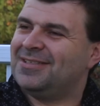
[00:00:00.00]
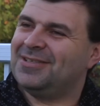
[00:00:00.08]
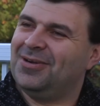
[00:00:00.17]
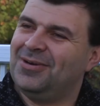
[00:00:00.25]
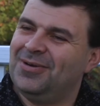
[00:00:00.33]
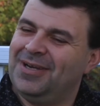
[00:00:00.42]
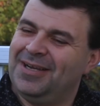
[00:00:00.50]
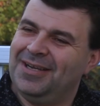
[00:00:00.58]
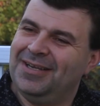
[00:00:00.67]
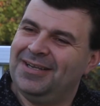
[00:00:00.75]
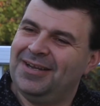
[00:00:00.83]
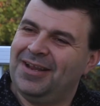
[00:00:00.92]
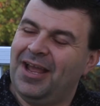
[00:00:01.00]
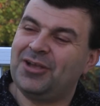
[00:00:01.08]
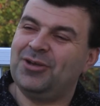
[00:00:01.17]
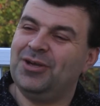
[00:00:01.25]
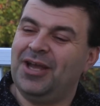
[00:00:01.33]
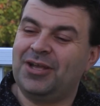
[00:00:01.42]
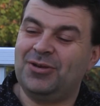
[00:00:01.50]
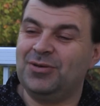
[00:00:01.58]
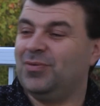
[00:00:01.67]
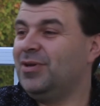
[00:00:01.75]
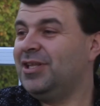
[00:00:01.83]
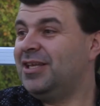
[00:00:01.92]
So I
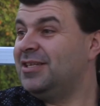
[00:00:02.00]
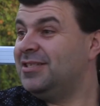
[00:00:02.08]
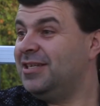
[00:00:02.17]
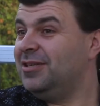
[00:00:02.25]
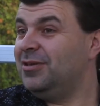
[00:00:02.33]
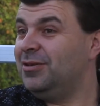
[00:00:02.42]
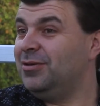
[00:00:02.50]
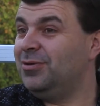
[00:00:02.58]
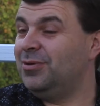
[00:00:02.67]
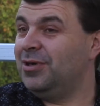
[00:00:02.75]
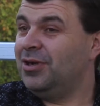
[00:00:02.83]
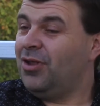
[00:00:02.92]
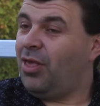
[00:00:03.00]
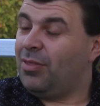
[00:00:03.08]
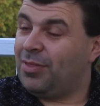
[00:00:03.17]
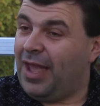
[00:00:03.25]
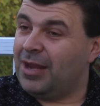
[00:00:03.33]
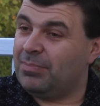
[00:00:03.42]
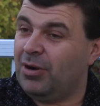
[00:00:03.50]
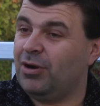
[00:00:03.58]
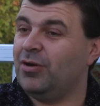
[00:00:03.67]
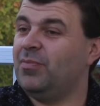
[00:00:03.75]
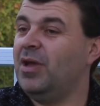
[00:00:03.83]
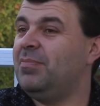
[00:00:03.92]
couldn't really continue that
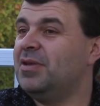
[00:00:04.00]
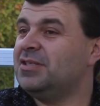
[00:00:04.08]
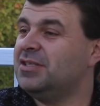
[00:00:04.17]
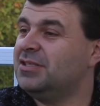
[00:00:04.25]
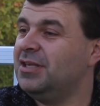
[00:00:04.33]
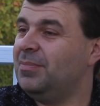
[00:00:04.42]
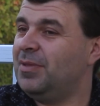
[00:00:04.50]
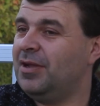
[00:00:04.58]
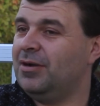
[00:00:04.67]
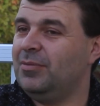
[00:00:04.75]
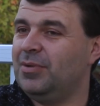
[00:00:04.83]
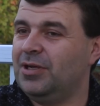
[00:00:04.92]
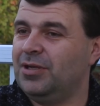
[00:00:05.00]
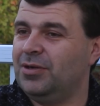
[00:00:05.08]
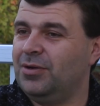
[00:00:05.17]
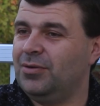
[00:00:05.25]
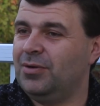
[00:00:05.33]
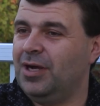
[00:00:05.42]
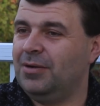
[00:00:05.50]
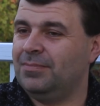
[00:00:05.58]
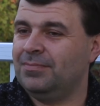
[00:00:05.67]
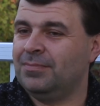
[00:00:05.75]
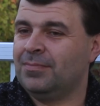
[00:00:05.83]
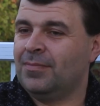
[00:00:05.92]
part of my business up there, but
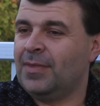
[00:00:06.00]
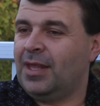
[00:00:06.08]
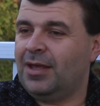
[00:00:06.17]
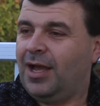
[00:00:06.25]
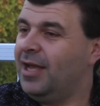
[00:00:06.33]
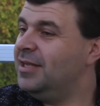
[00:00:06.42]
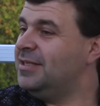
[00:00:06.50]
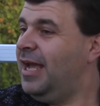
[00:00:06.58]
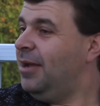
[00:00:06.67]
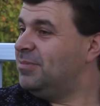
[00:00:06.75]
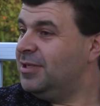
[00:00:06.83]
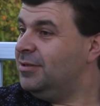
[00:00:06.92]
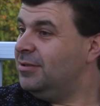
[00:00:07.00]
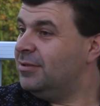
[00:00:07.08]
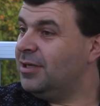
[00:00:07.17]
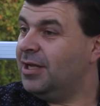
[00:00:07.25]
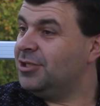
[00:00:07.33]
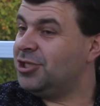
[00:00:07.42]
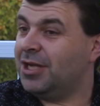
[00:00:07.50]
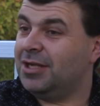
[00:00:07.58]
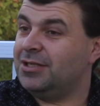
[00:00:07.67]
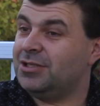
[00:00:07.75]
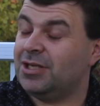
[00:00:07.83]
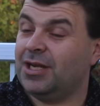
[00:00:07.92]
I adapted and I
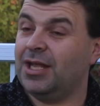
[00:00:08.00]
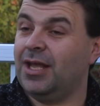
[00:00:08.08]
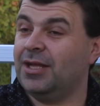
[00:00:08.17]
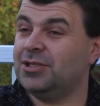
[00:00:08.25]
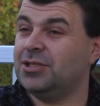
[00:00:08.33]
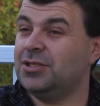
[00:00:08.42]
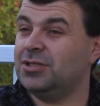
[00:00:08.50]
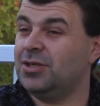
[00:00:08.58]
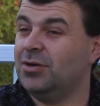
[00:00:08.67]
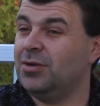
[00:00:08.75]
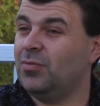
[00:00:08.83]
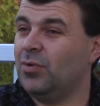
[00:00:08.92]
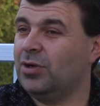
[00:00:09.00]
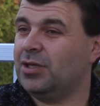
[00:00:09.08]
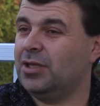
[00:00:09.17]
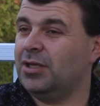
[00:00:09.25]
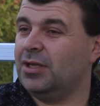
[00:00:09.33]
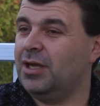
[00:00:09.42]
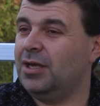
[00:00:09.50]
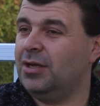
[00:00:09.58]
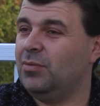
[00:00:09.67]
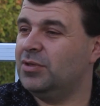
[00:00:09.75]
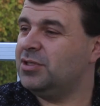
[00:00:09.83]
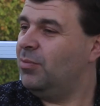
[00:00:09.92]
changed, and I actually started working
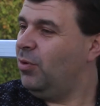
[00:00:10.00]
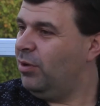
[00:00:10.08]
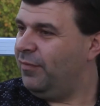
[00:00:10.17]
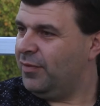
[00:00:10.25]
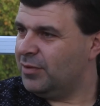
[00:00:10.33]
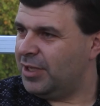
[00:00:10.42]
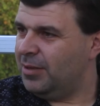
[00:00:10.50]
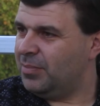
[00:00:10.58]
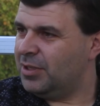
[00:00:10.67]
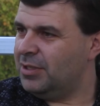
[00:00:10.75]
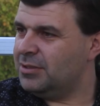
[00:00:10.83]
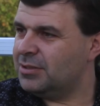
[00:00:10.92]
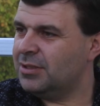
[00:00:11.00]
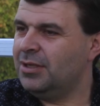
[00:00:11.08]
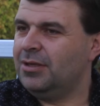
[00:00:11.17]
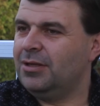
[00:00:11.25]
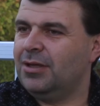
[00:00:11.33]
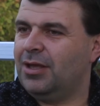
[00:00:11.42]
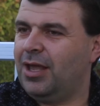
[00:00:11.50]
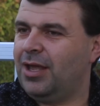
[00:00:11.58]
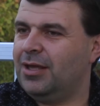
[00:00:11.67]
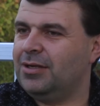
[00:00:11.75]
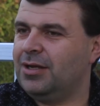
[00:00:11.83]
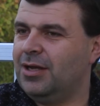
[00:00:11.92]
with some oil field companies,
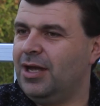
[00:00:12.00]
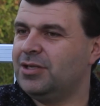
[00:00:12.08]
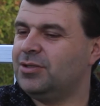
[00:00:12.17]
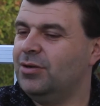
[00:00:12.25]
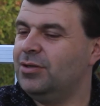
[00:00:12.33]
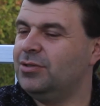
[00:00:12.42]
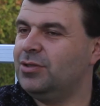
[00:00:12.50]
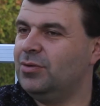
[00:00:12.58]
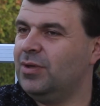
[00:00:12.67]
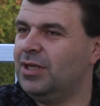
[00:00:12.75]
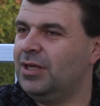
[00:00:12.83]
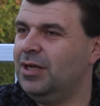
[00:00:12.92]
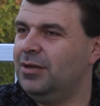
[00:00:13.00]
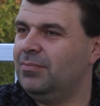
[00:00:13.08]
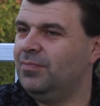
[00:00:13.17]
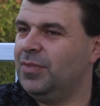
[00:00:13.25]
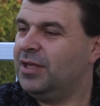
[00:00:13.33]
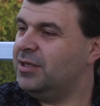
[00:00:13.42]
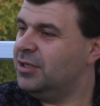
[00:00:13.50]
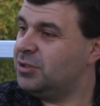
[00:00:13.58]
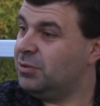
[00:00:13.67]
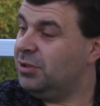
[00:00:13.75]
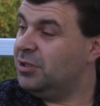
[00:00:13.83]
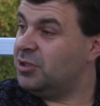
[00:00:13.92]
and I started doing
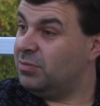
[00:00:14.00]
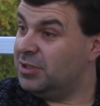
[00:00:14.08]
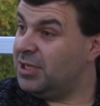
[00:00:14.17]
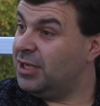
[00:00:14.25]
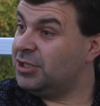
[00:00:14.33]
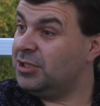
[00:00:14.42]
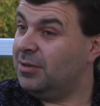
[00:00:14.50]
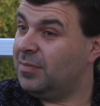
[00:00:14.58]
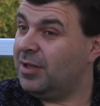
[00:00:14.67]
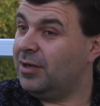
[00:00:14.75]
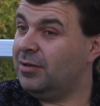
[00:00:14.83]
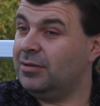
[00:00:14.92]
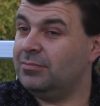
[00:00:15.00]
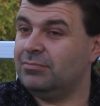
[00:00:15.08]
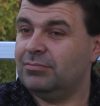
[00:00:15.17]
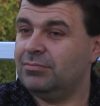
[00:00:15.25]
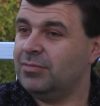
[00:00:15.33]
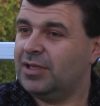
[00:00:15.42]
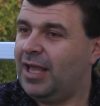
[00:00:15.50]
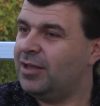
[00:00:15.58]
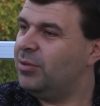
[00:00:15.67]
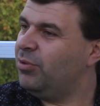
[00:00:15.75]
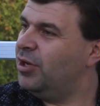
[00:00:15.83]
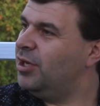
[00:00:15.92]
industrial instrumentation up there and
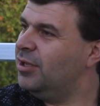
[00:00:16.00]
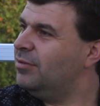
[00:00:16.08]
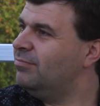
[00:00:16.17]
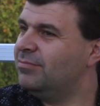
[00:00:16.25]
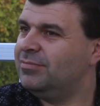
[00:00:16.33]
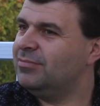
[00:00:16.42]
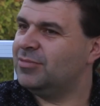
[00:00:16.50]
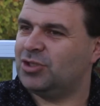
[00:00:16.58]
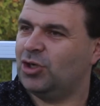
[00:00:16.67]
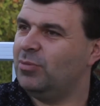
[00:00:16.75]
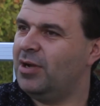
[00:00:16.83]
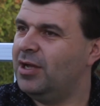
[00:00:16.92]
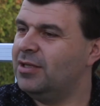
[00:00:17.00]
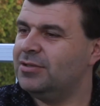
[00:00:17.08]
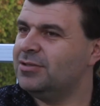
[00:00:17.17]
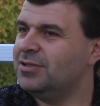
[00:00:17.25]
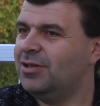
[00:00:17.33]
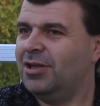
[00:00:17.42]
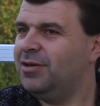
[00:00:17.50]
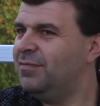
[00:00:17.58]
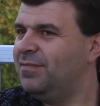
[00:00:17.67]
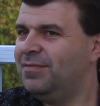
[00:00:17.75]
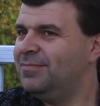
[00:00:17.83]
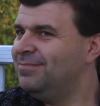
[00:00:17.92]
calibrating turbines, a lot
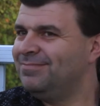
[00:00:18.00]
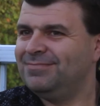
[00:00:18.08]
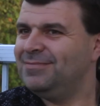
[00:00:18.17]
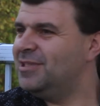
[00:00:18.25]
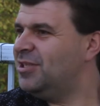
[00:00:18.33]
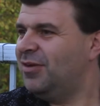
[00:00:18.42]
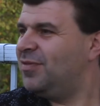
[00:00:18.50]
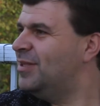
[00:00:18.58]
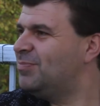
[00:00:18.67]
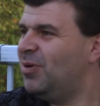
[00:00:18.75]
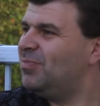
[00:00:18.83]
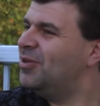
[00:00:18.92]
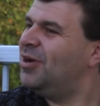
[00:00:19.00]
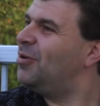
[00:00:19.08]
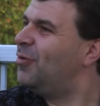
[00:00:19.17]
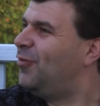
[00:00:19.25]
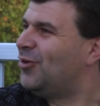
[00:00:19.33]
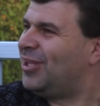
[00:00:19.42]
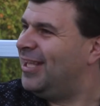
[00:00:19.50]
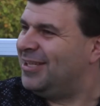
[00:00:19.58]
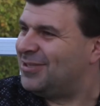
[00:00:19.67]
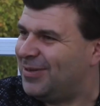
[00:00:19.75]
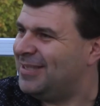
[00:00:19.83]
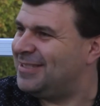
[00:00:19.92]
of stuff that's probably not overly
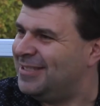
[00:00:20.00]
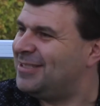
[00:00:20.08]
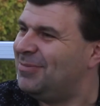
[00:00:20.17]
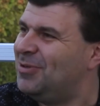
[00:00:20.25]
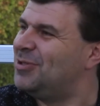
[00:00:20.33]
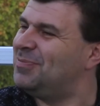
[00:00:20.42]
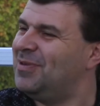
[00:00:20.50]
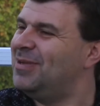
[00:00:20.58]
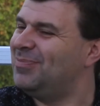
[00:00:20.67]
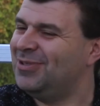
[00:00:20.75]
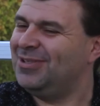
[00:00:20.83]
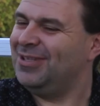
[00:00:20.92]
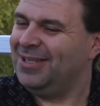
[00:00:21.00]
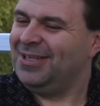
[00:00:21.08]
interesting to most people.